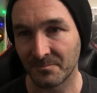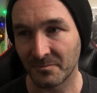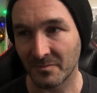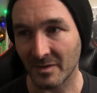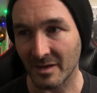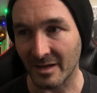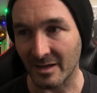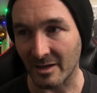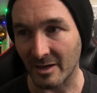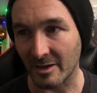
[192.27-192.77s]

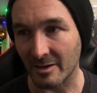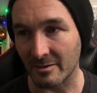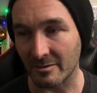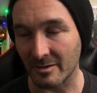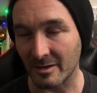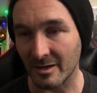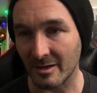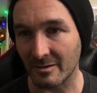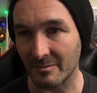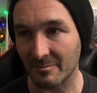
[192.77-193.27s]
And I
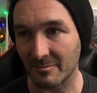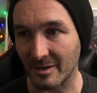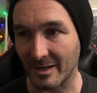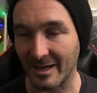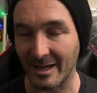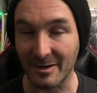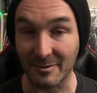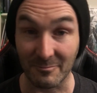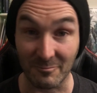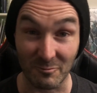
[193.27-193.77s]

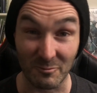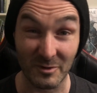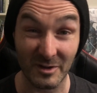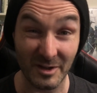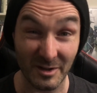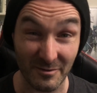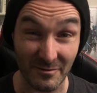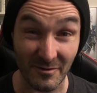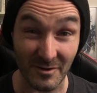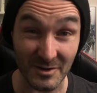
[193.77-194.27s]
had a
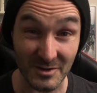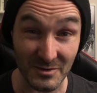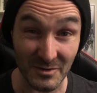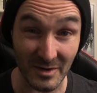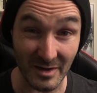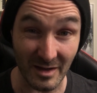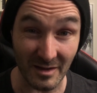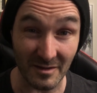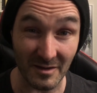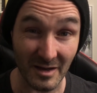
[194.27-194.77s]
really
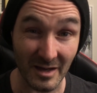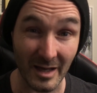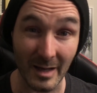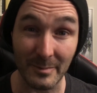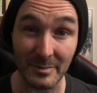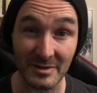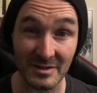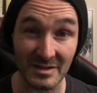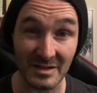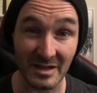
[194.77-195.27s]
frustrating thing
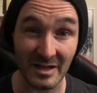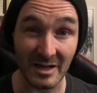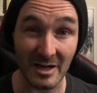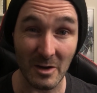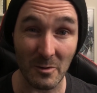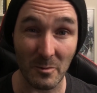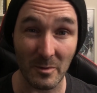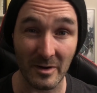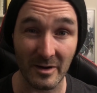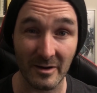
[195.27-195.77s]
happen today
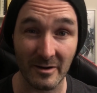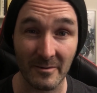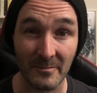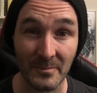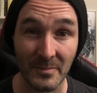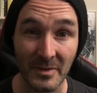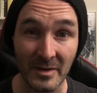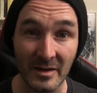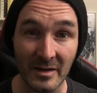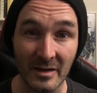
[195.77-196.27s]
where
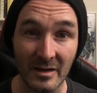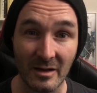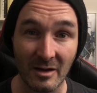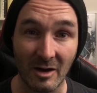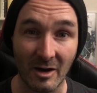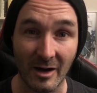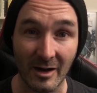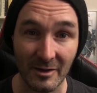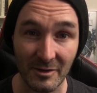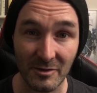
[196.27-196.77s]

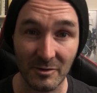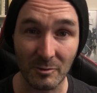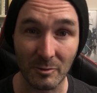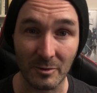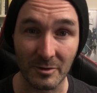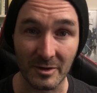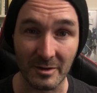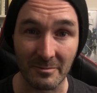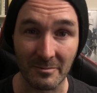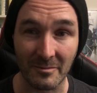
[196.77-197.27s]
I
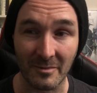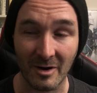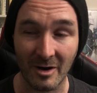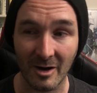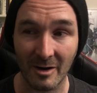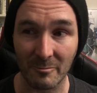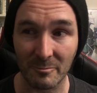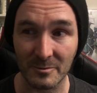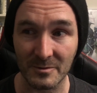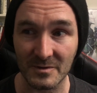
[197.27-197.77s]
thought that
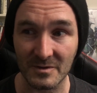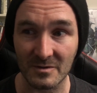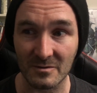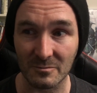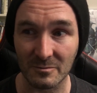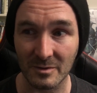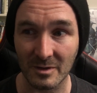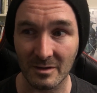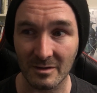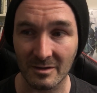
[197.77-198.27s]

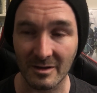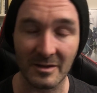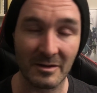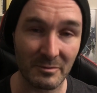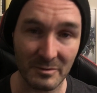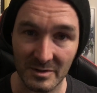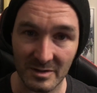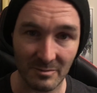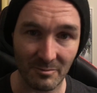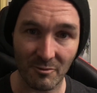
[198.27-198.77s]
there were
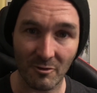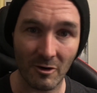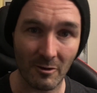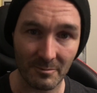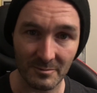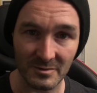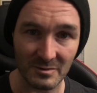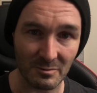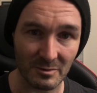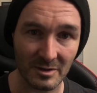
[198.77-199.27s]
some
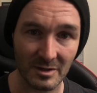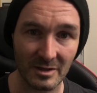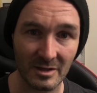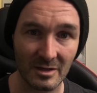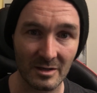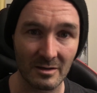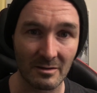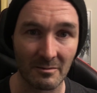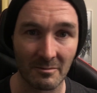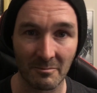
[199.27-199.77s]
problems with
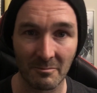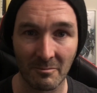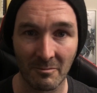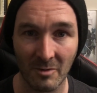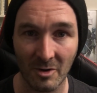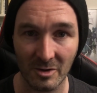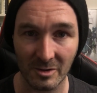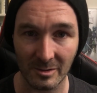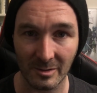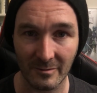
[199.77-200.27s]
the
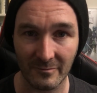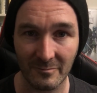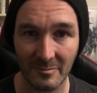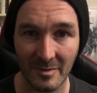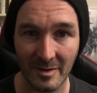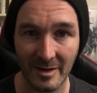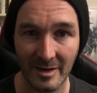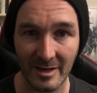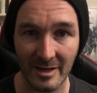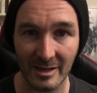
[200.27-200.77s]
model of
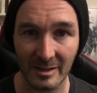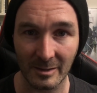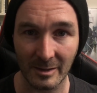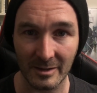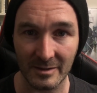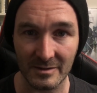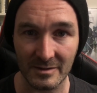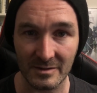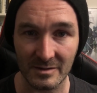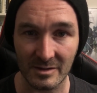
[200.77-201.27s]
my
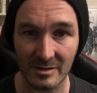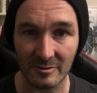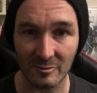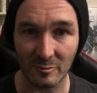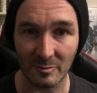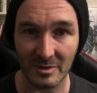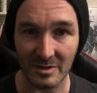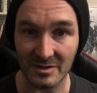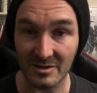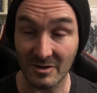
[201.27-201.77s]
Alexa skill,
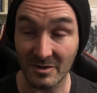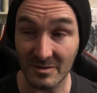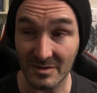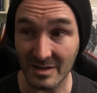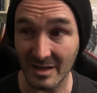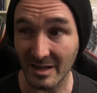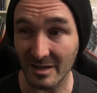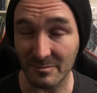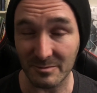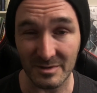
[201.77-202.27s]
but it turns
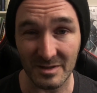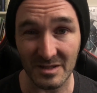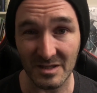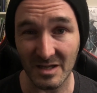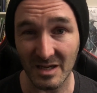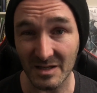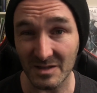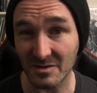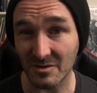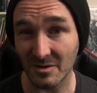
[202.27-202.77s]
out it was the
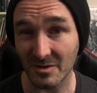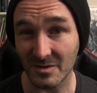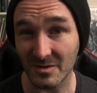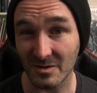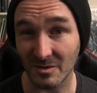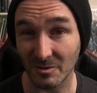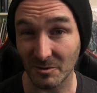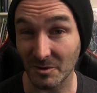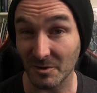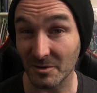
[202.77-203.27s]
test
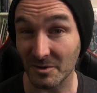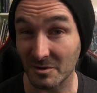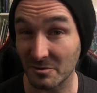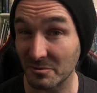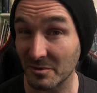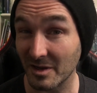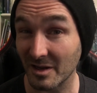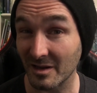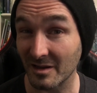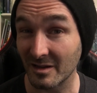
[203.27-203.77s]
console not
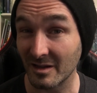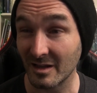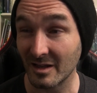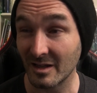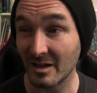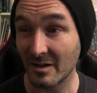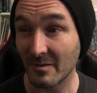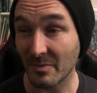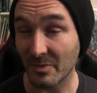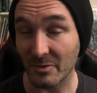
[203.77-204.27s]
doing
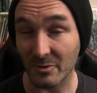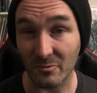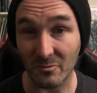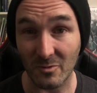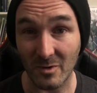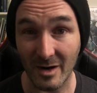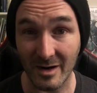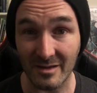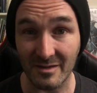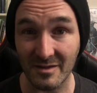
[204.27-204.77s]
the
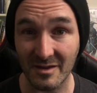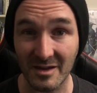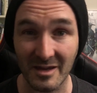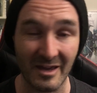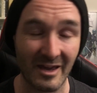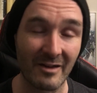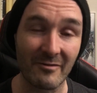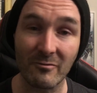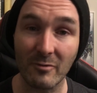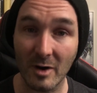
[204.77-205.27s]
right thing.
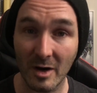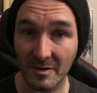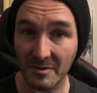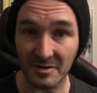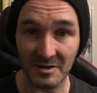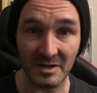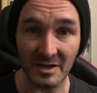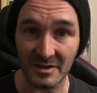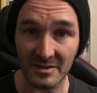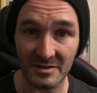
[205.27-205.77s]
Every other
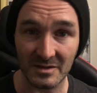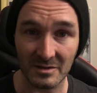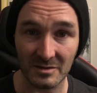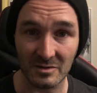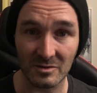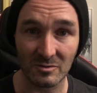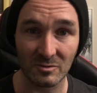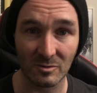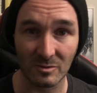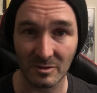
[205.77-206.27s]
testing
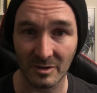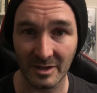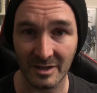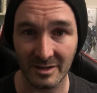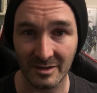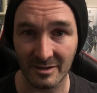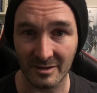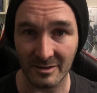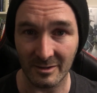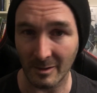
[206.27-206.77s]
tool
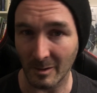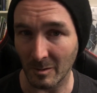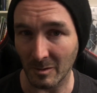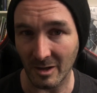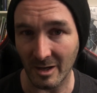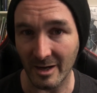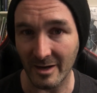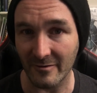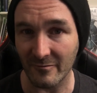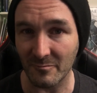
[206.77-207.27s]
and the
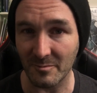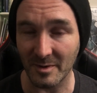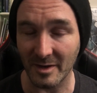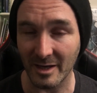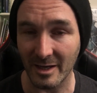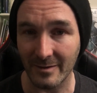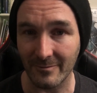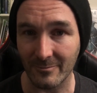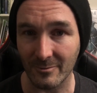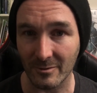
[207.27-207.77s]
live
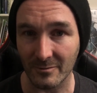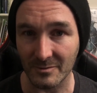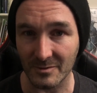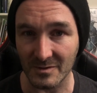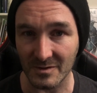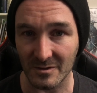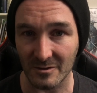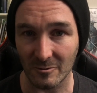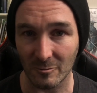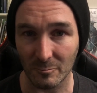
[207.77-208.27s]
behavior of the
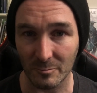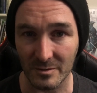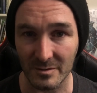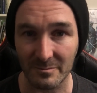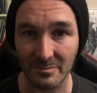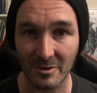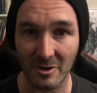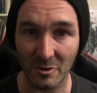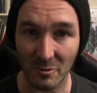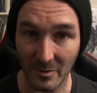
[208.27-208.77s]
skill was
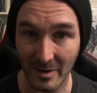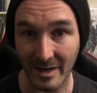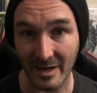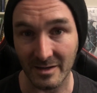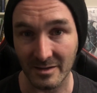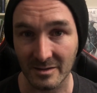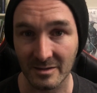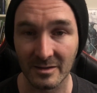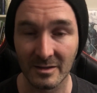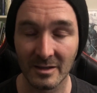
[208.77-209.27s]

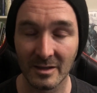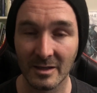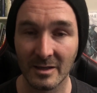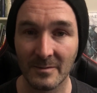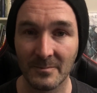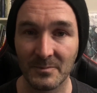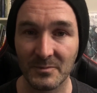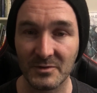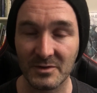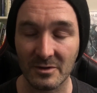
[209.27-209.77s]
correct.
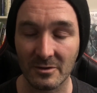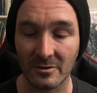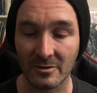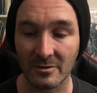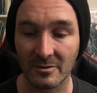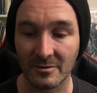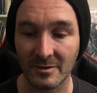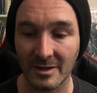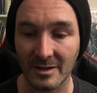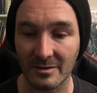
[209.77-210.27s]

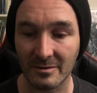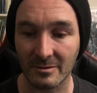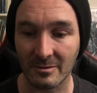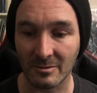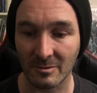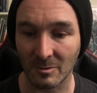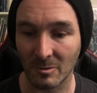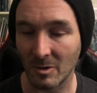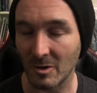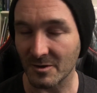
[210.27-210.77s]
So that
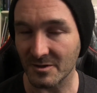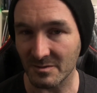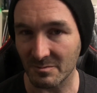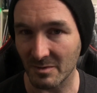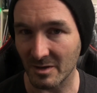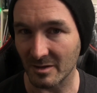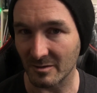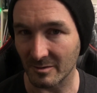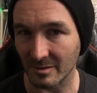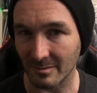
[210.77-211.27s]
lost
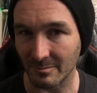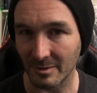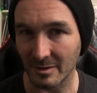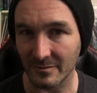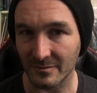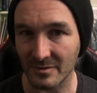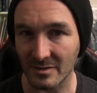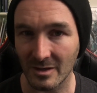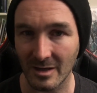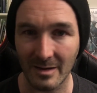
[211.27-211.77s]
me a little bit
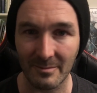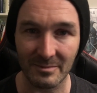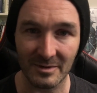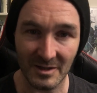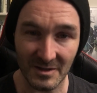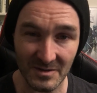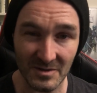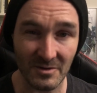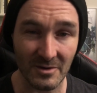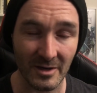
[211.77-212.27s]
of time, but
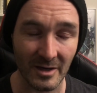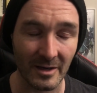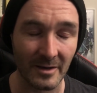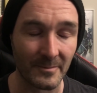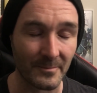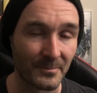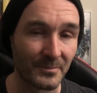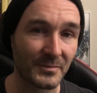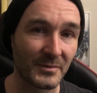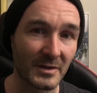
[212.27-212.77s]
that's okay.
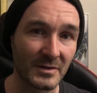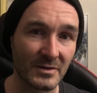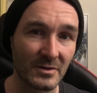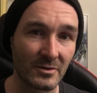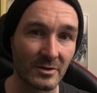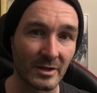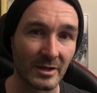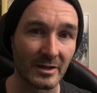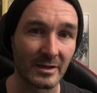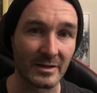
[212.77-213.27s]
That's
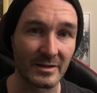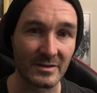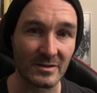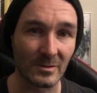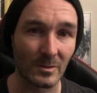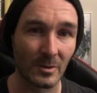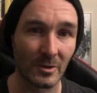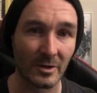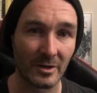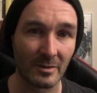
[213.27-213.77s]
okay. It's a
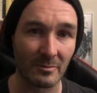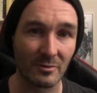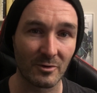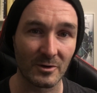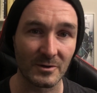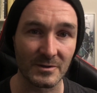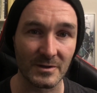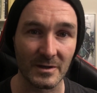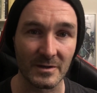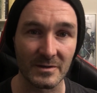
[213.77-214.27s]
learning
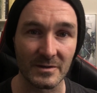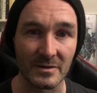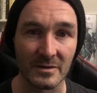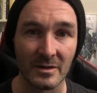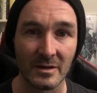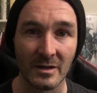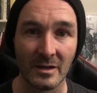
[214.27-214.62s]
process.